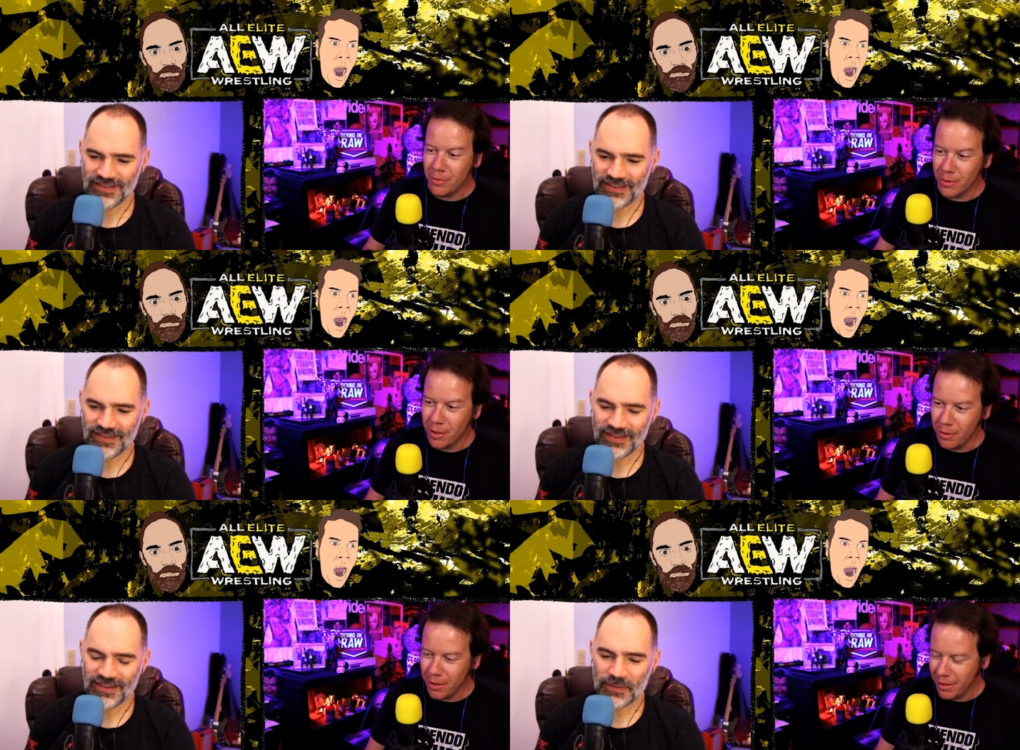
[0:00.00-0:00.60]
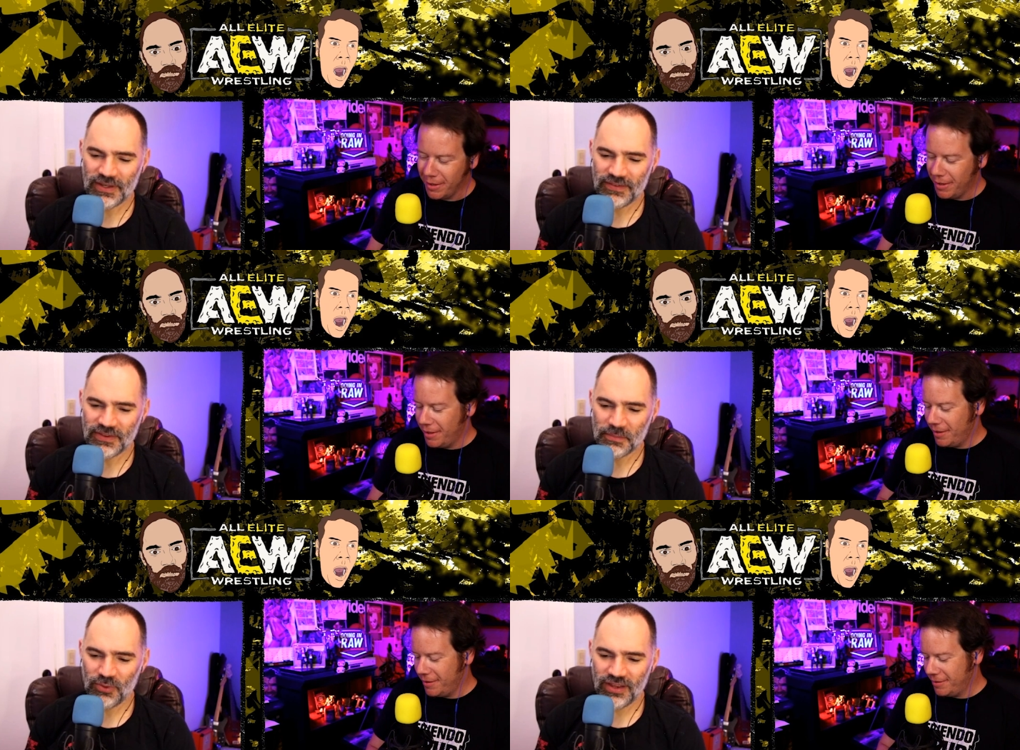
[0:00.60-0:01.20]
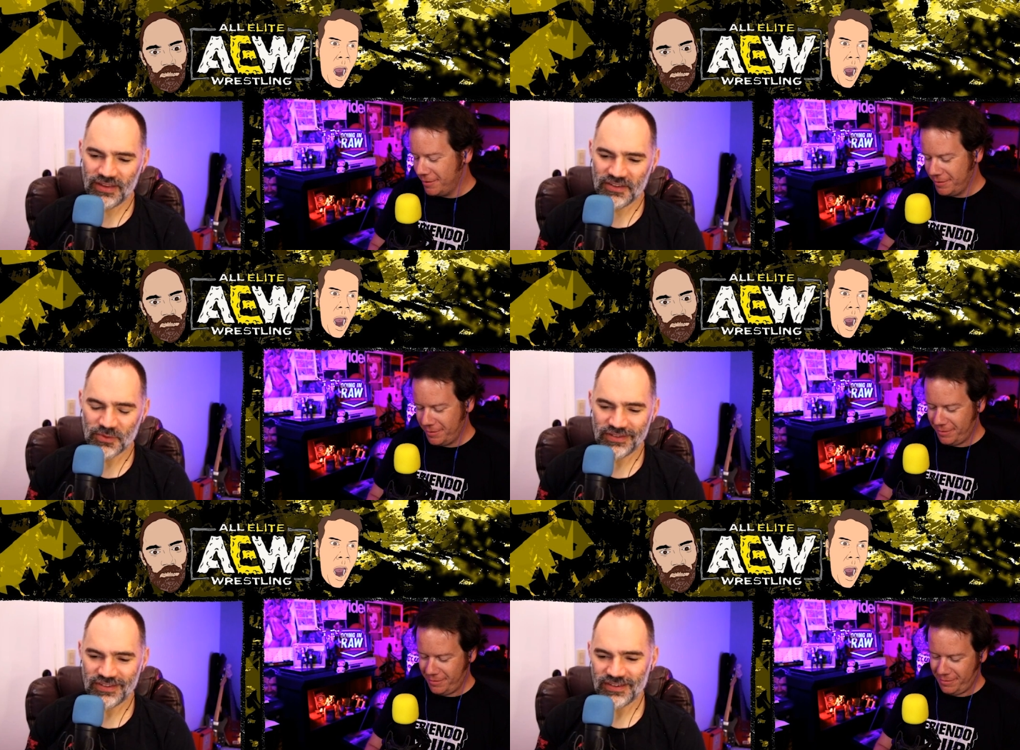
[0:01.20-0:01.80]
Speaker 1: for Cody. I mean, if the point of this
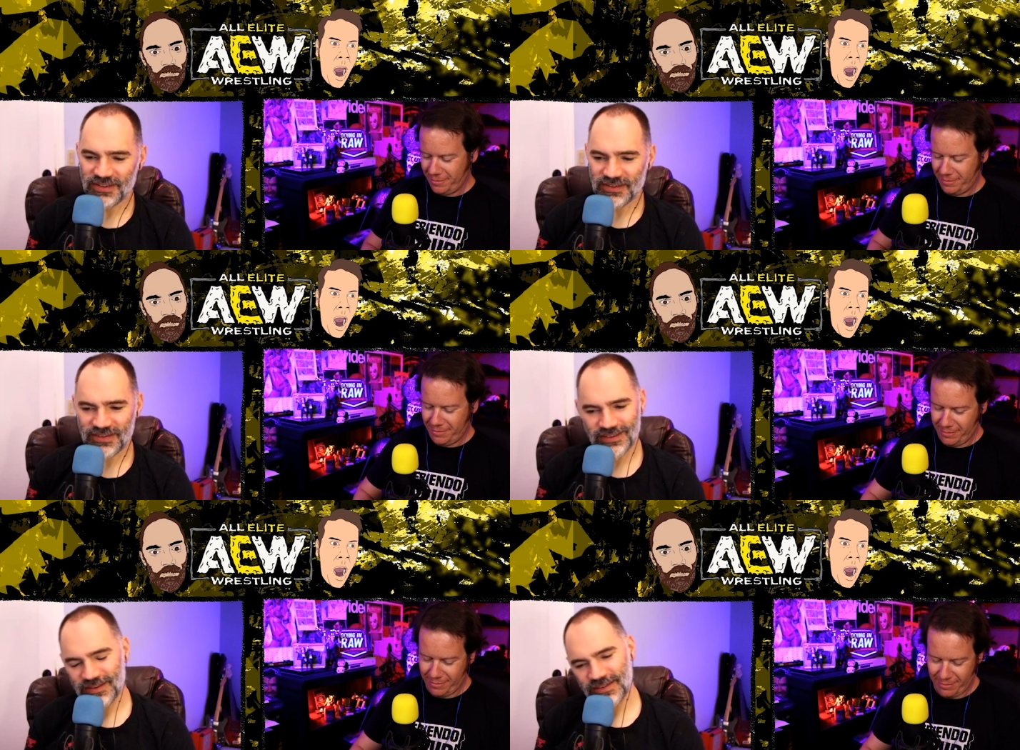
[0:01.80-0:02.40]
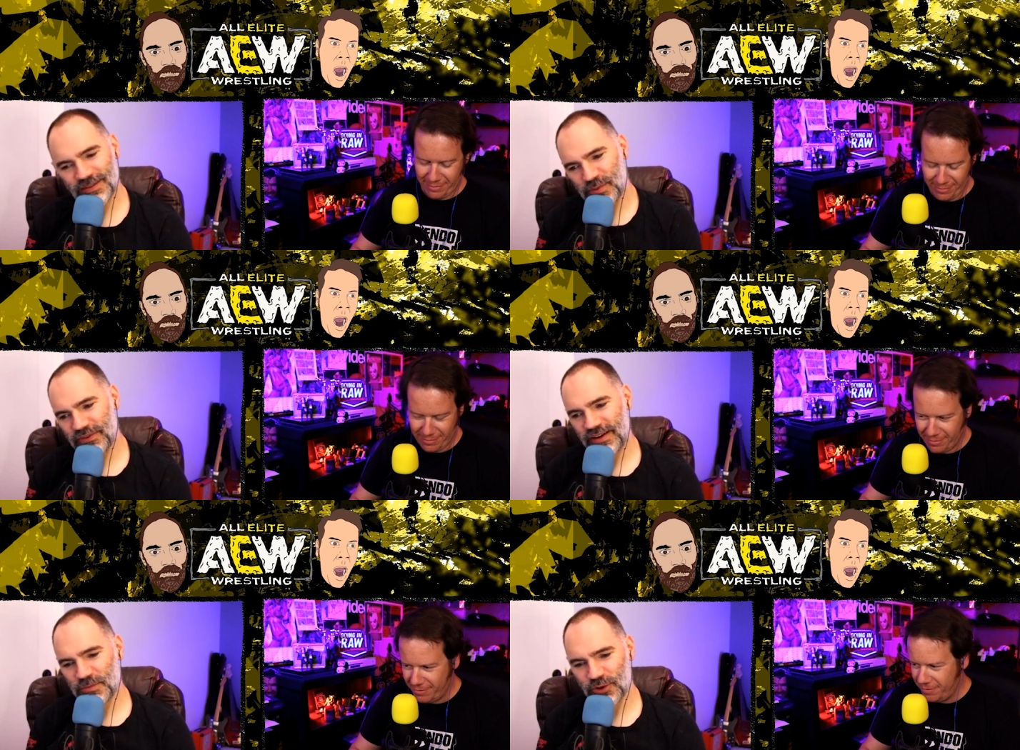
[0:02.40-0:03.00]
was to to to provide